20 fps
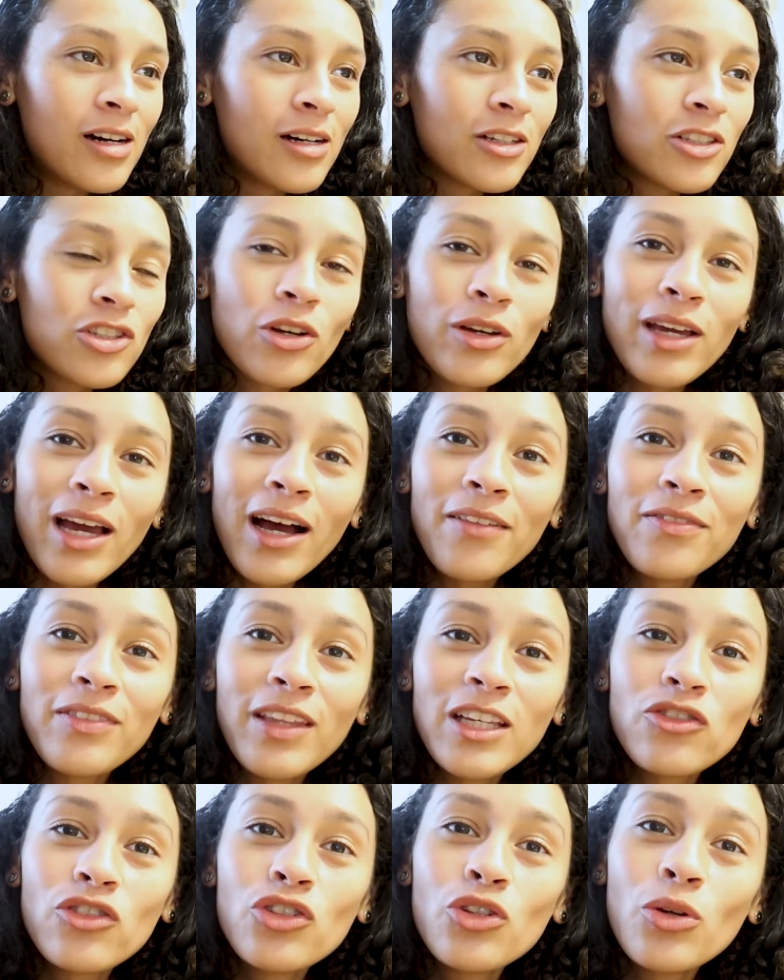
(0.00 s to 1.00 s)
So yeah,
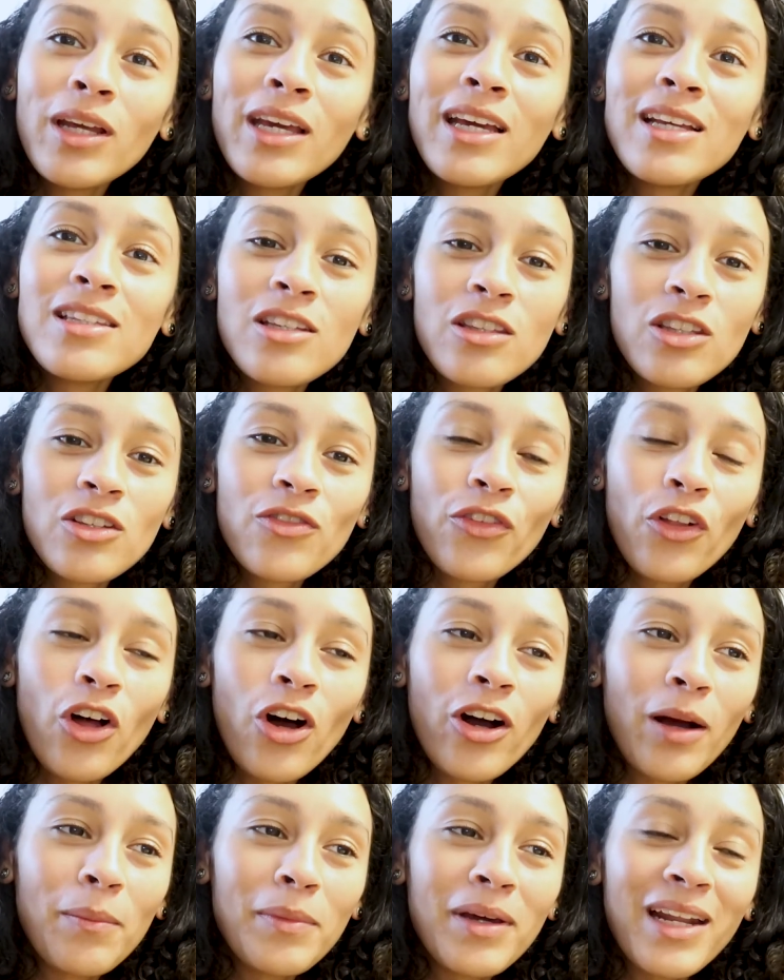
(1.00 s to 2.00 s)
thanks for tuning into this
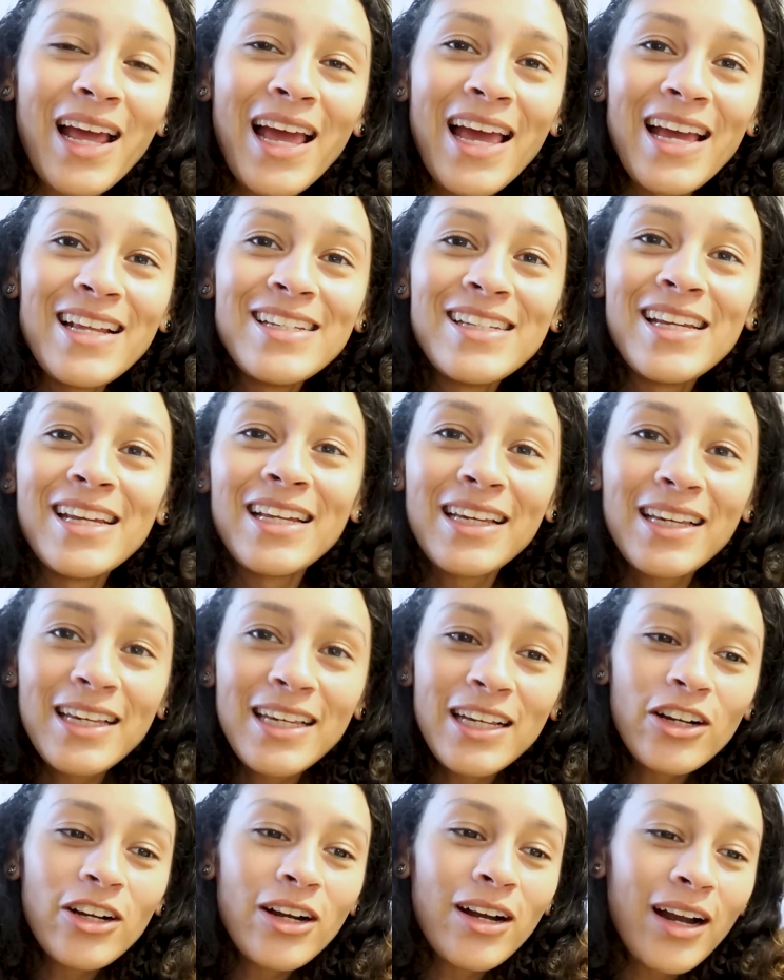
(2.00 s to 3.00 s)
vlog. I'm gonna end it
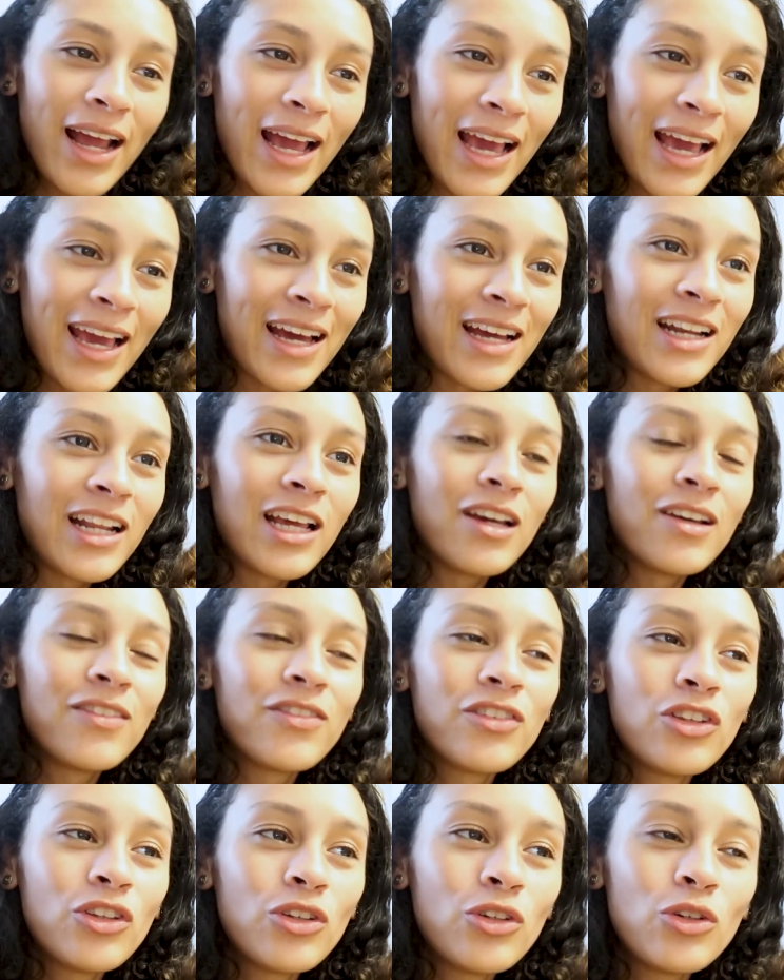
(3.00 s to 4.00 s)
here, and
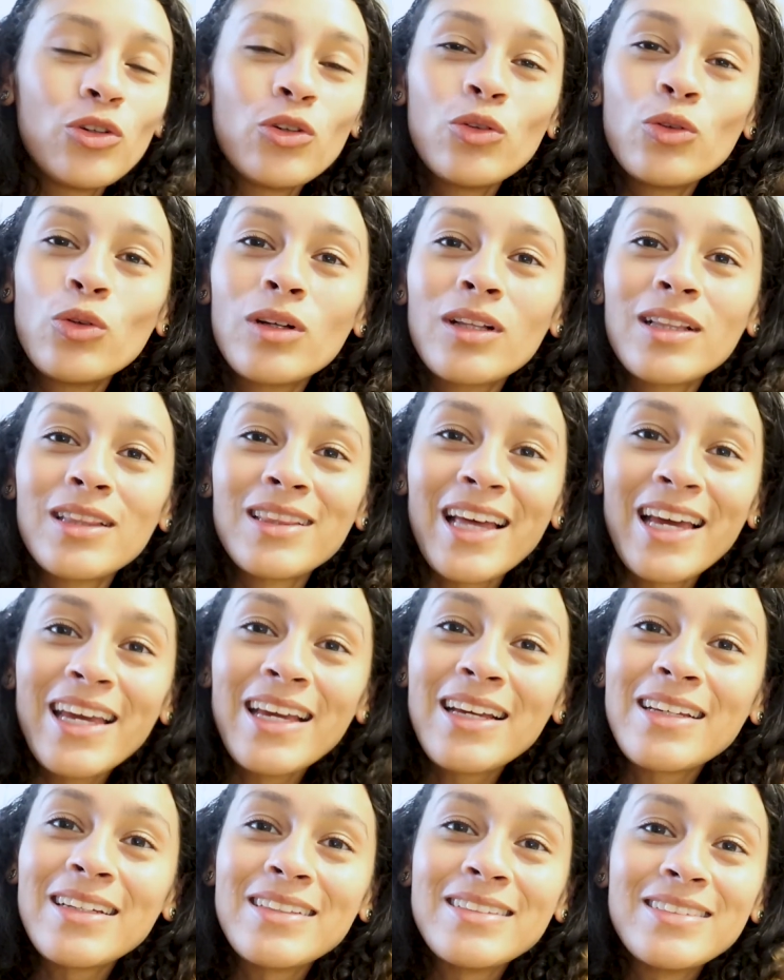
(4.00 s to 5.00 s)
if you
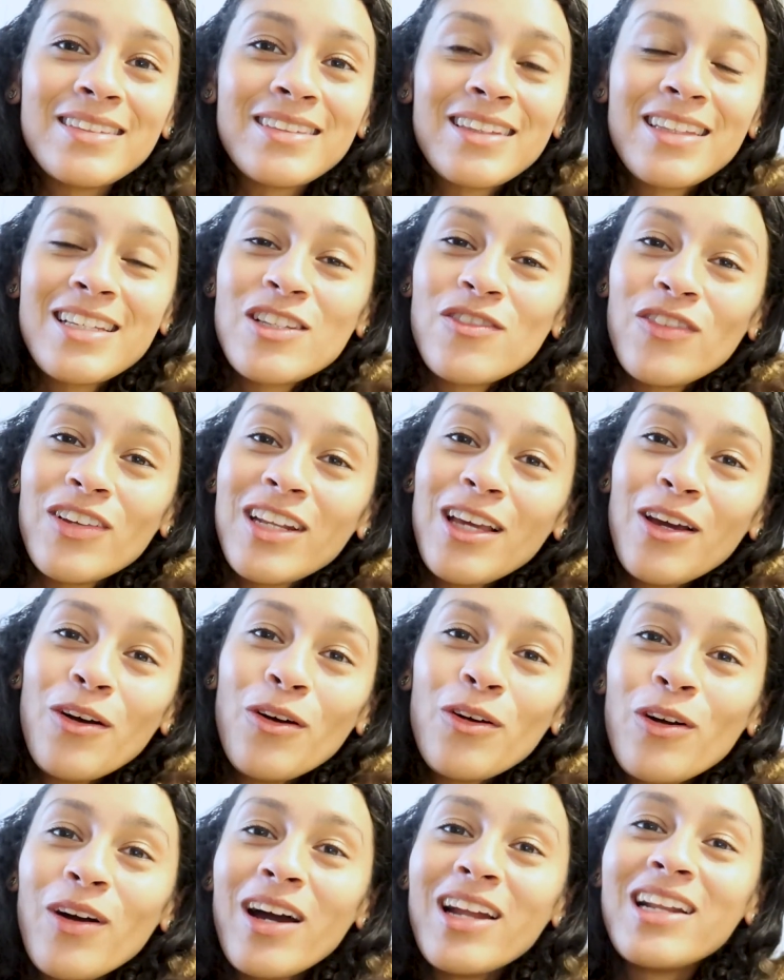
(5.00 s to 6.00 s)
like this
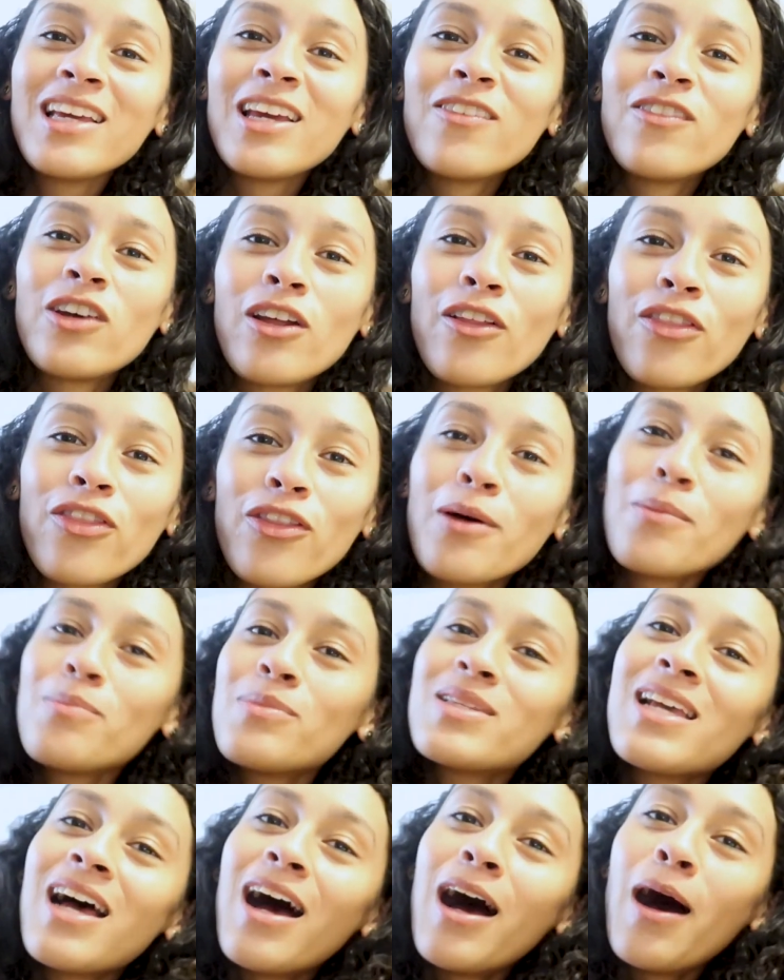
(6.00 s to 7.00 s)
video, go ahead and give it a
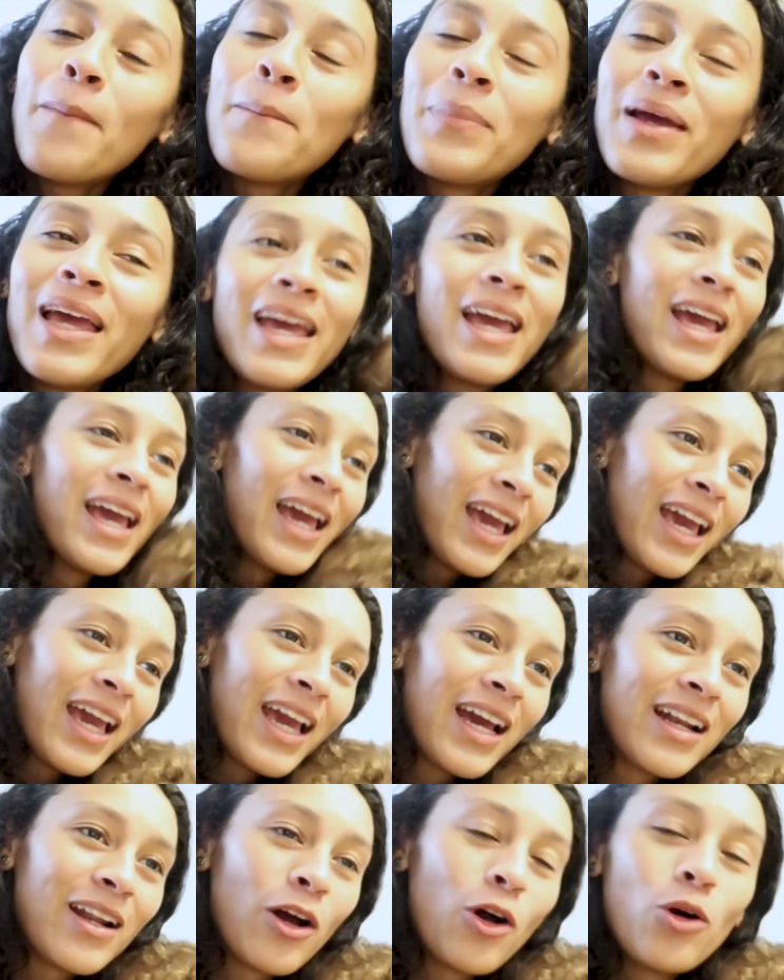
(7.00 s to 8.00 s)
thumbs up,
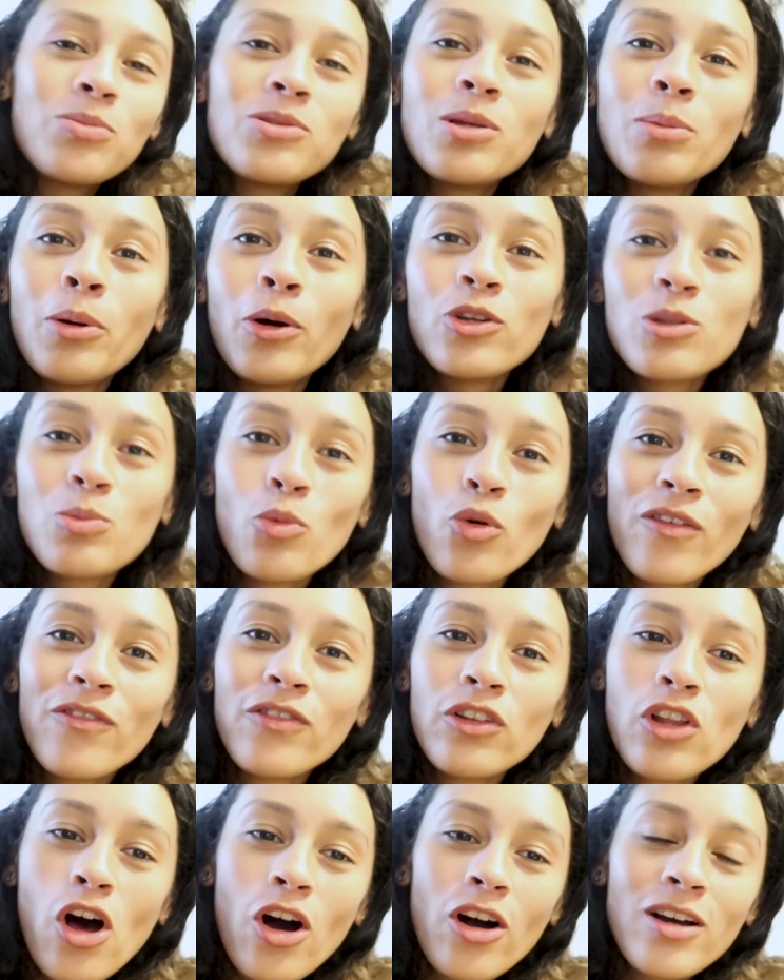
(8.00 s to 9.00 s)
and hope to post more
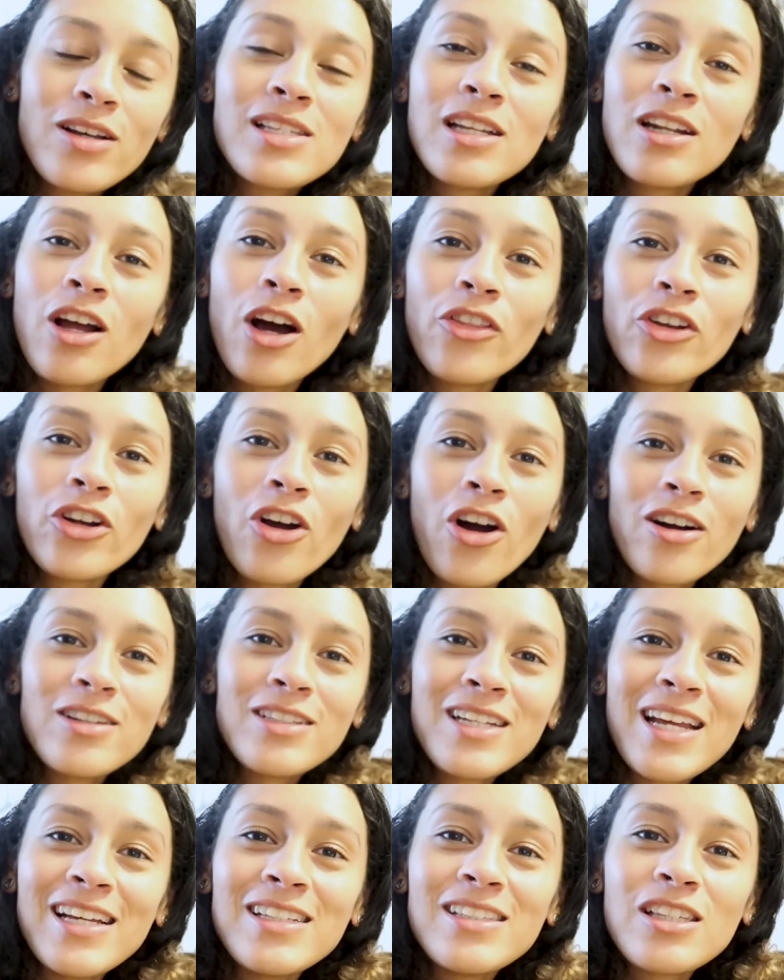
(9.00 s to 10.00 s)
vlogs and other
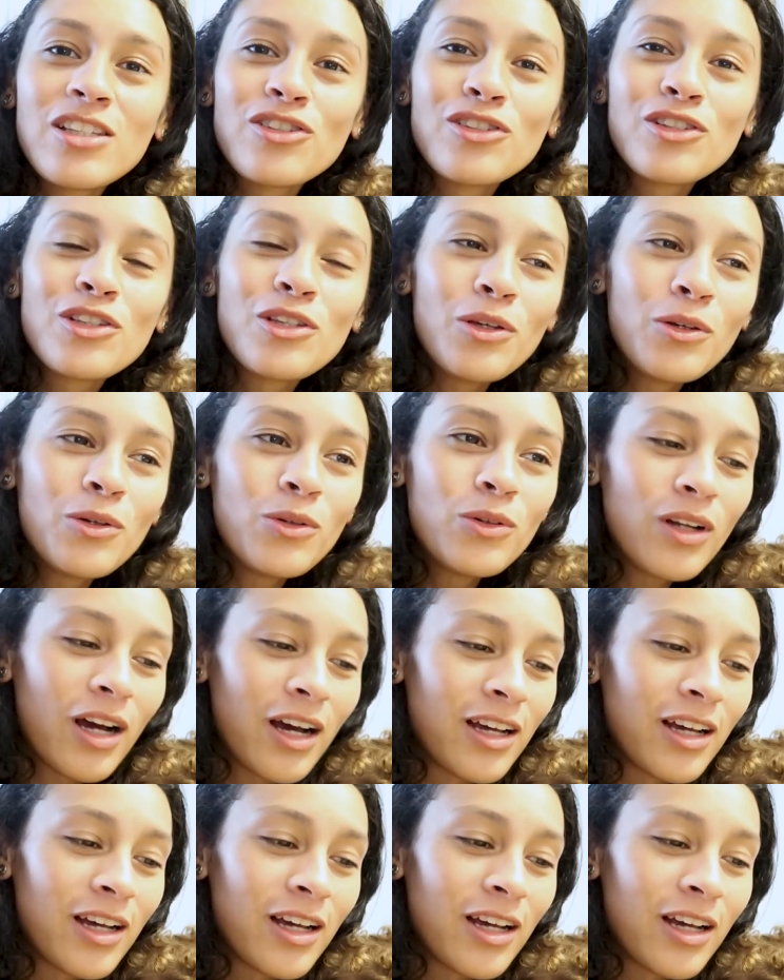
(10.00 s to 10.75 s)
content soon.